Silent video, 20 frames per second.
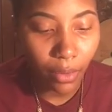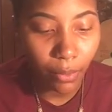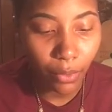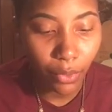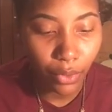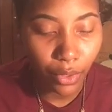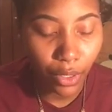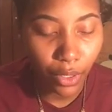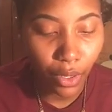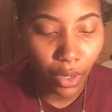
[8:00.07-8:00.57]
I'm
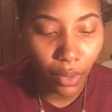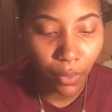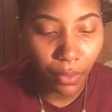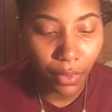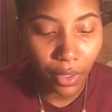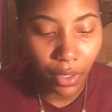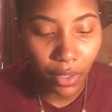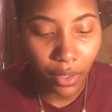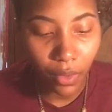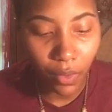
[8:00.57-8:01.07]
gonna go
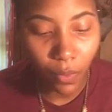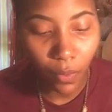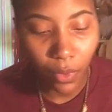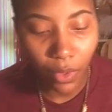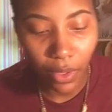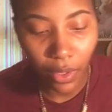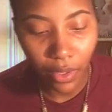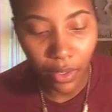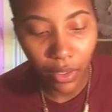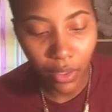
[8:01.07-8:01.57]
in
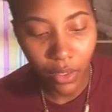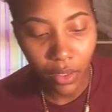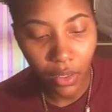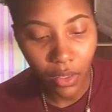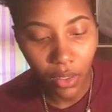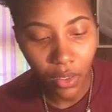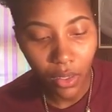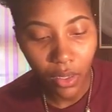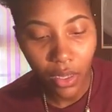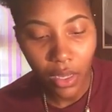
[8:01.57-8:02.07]
with
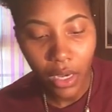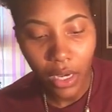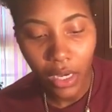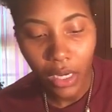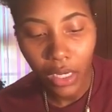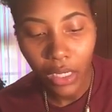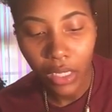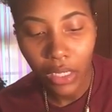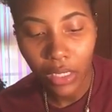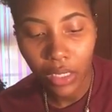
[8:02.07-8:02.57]

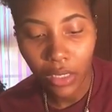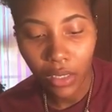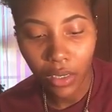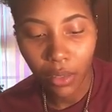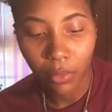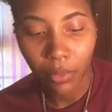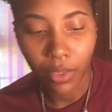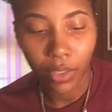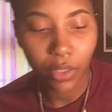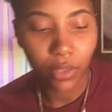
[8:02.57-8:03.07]
cleaning
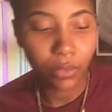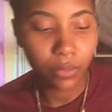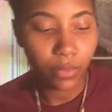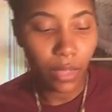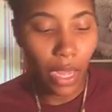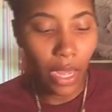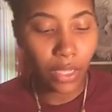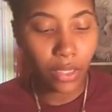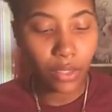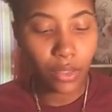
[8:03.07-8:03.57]
them up.
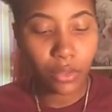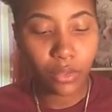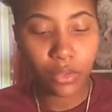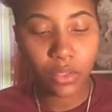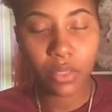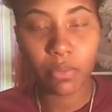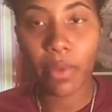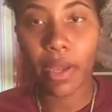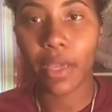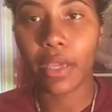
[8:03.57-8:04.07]
I
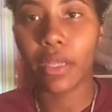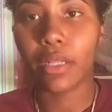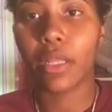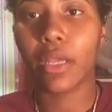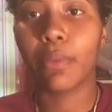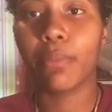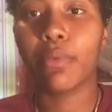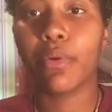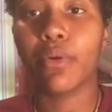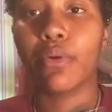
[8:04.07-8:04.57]
use my
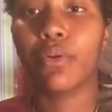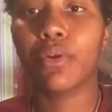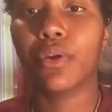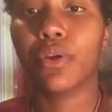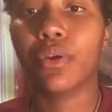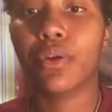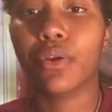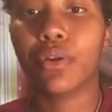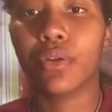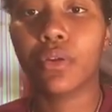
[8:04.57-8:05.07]
LA Pro
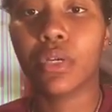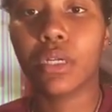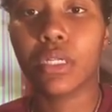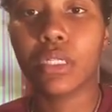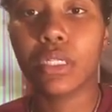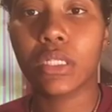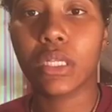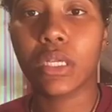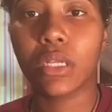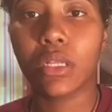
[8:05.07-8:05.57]
Girl
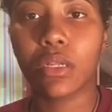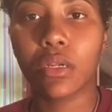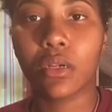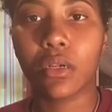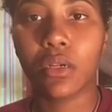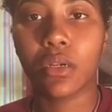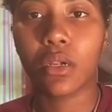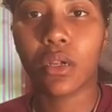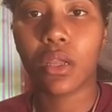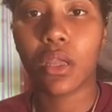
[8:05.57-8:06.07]

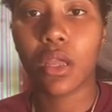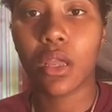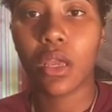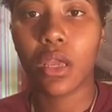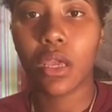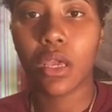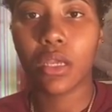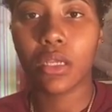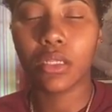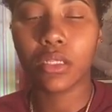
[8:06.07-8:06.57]
concealer
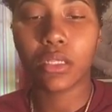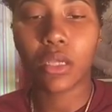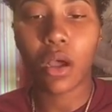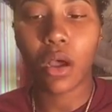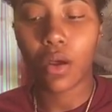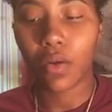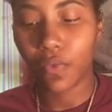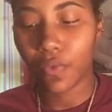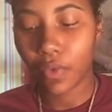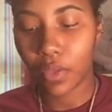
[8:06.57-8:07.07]
in
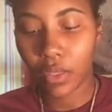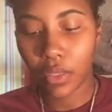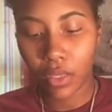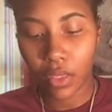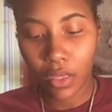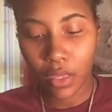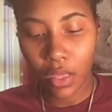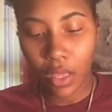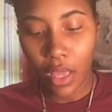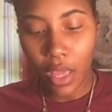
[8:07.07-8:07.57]
toffee
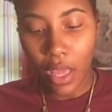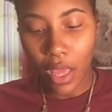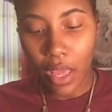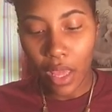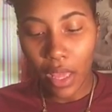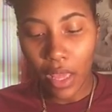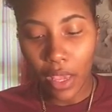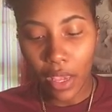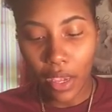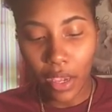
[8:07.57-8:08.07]

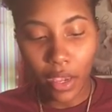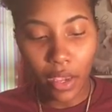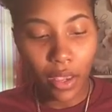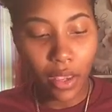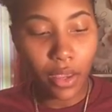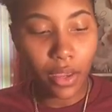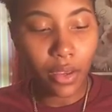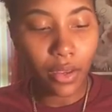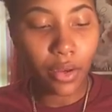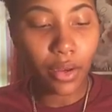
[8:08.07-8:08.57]

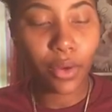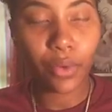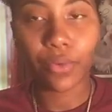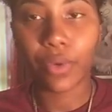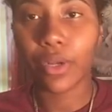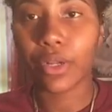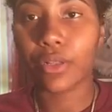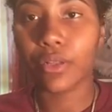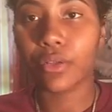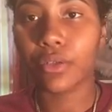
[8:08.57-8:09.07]
and a
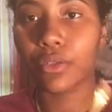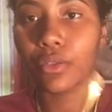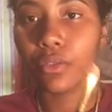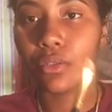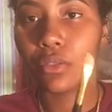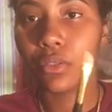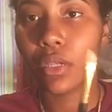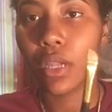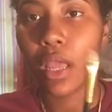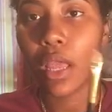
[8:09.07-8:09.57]
regular
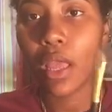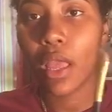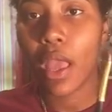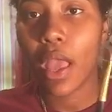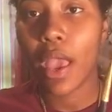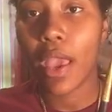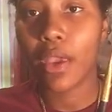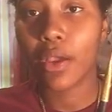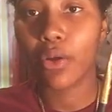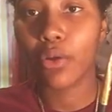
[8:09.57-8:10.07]

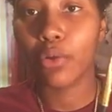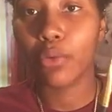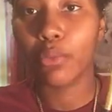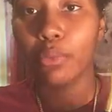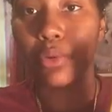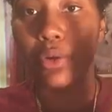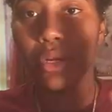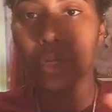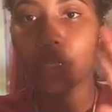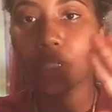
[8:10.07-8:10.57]
angle
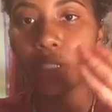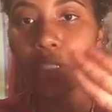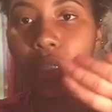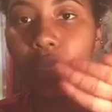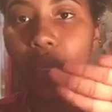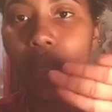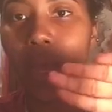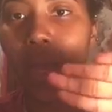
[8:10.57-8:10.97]
brush that